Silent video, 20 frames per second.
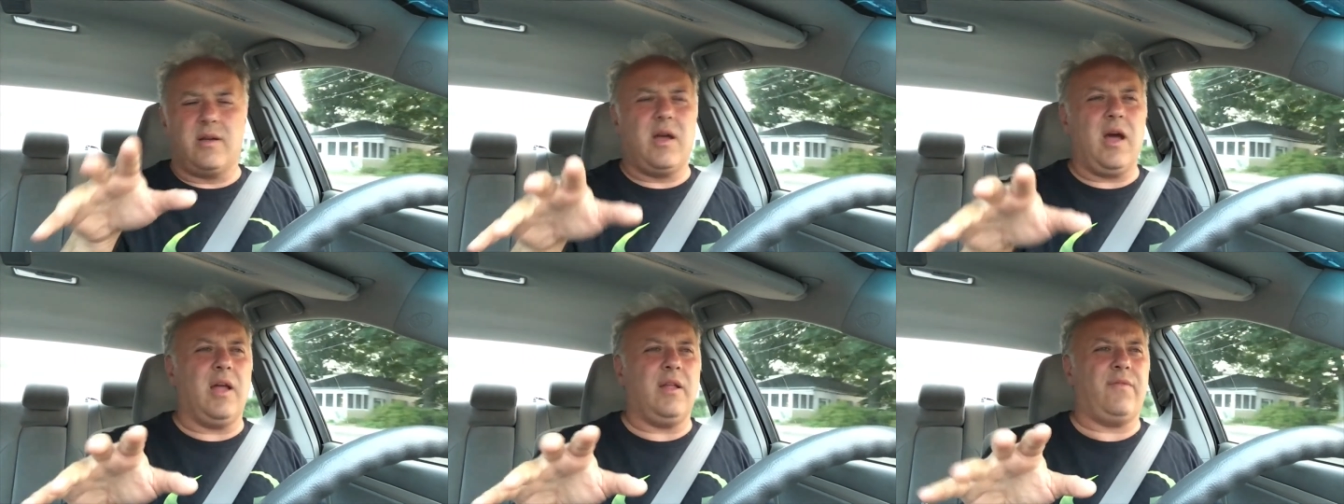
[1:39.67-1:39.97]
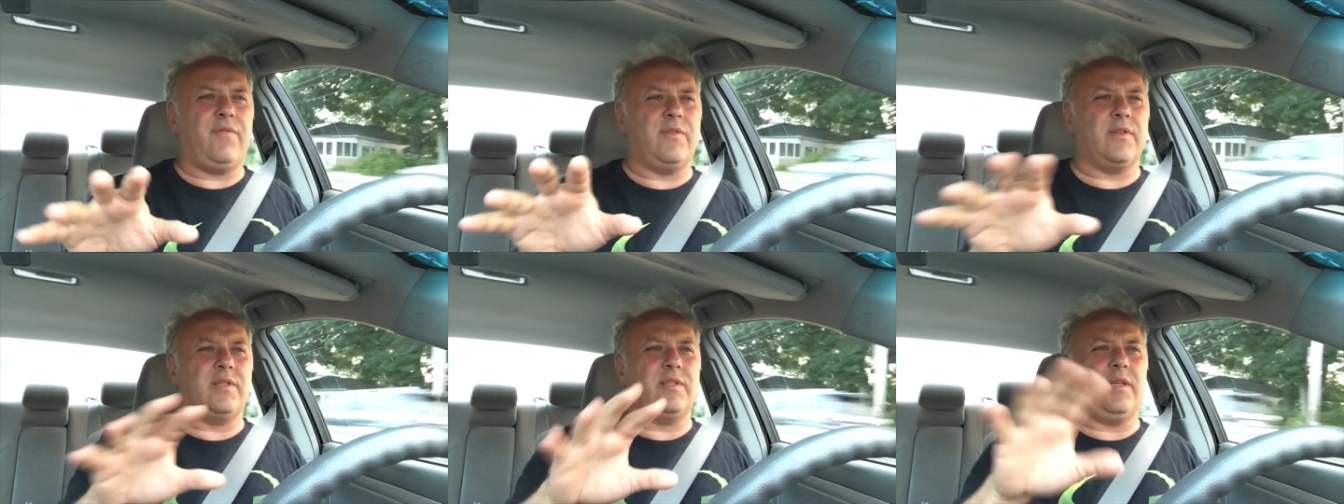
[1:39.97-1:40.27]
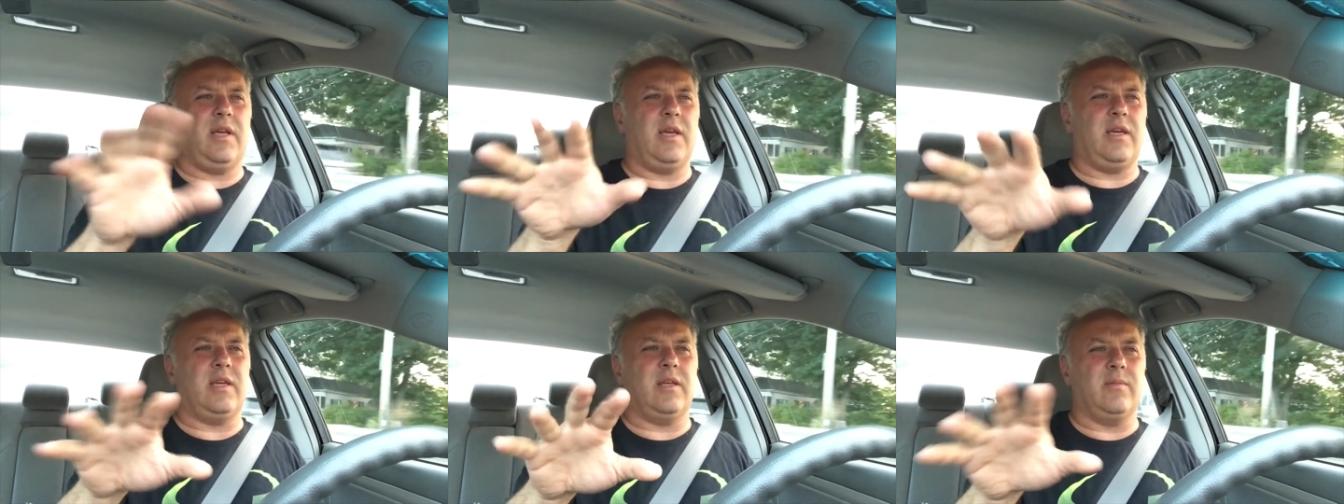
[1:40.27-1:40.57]
got
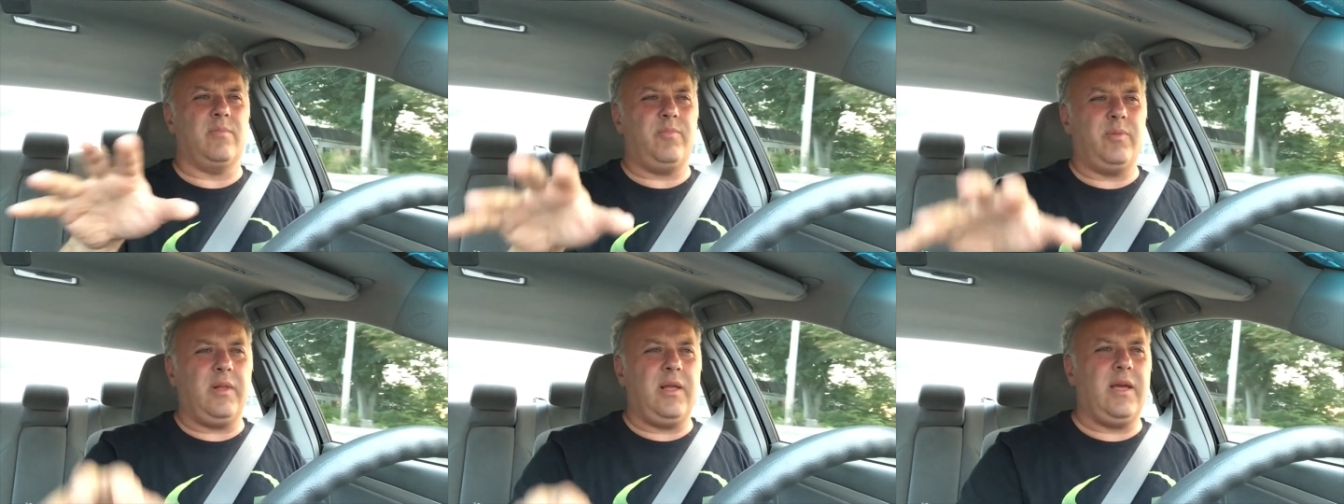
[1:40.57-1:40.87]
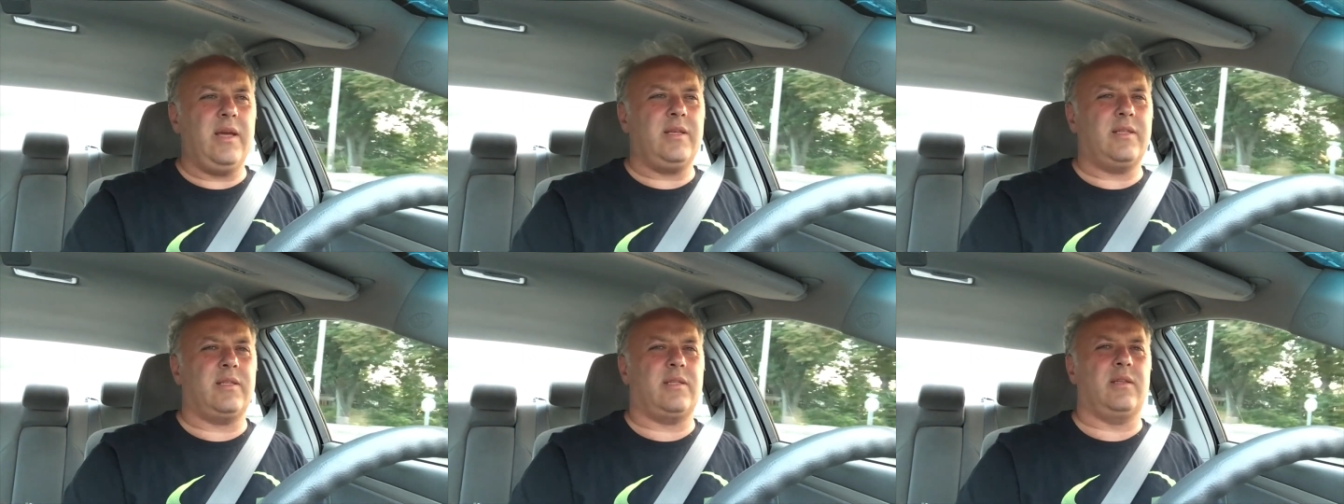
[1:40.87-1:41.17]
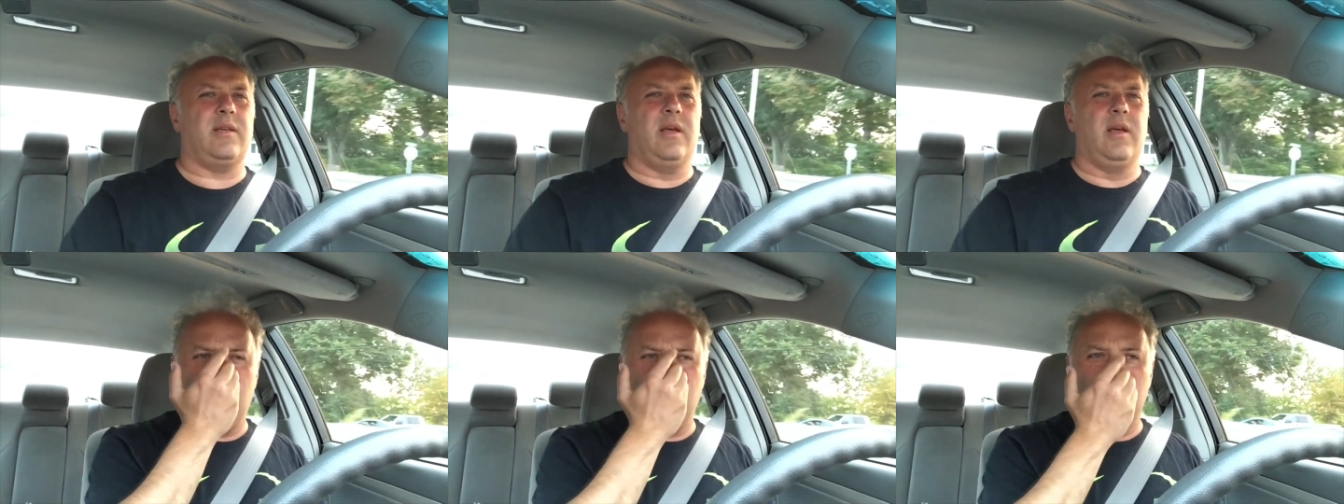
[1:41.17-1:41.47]
forsaken
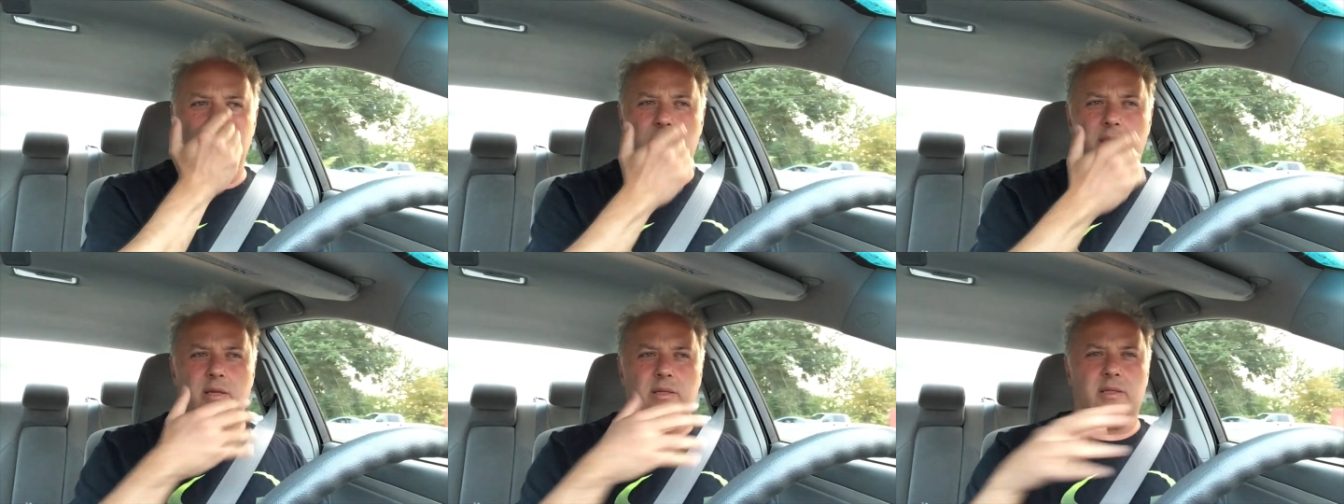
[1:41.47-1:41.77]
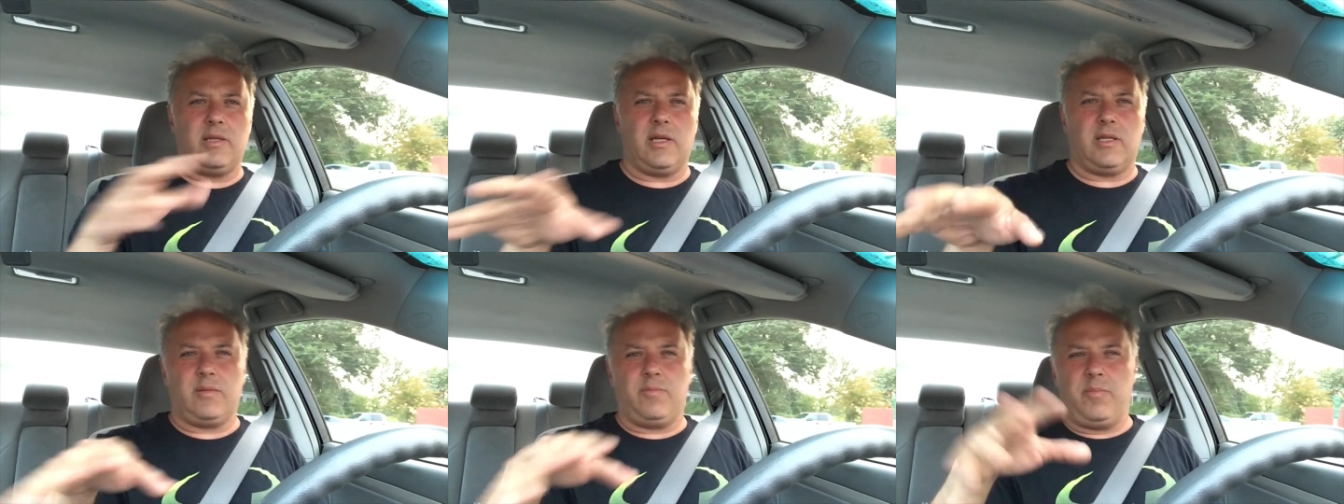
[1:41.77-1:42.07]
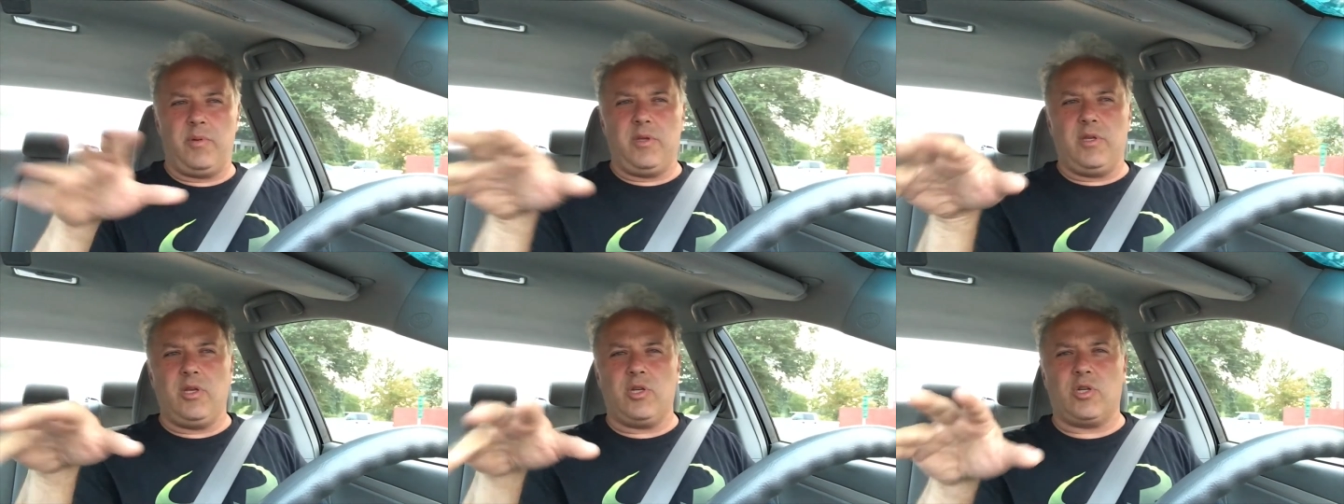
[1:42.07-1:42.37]
place and this
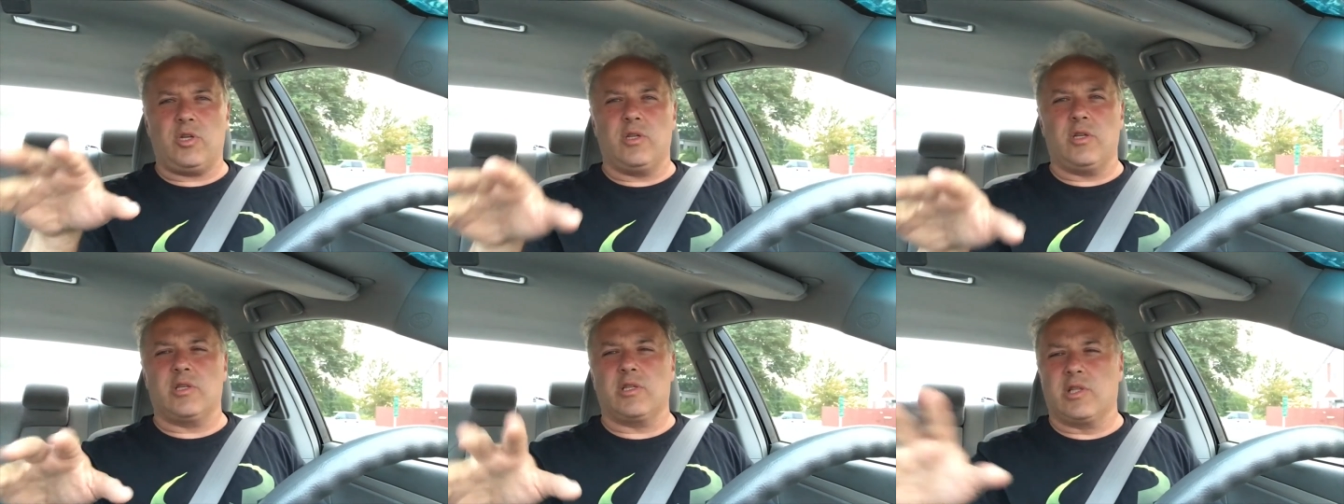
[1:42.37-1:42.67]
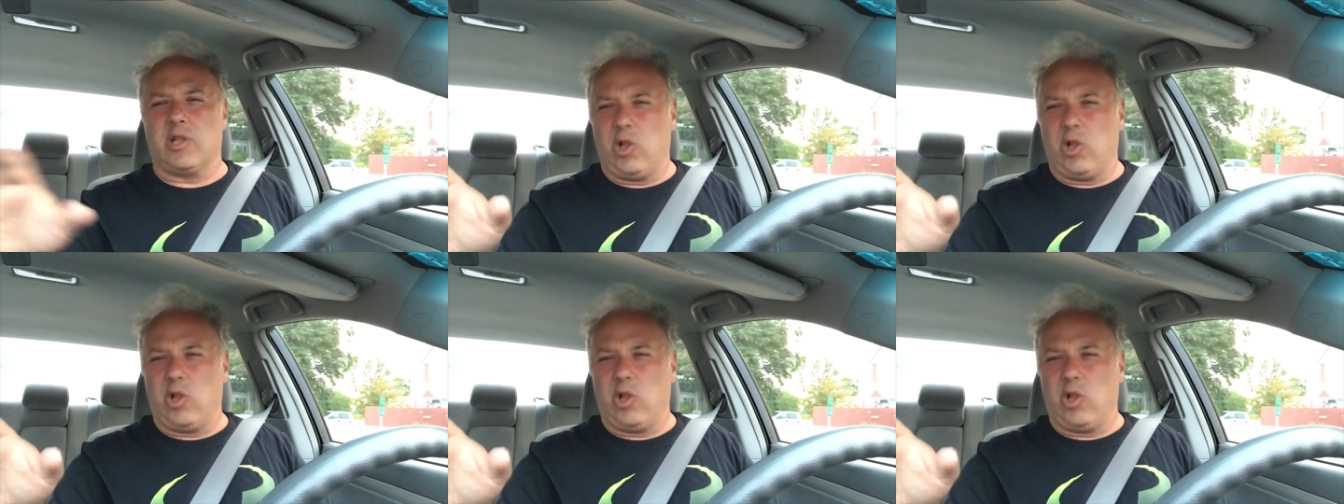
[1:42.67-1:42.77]
expedition is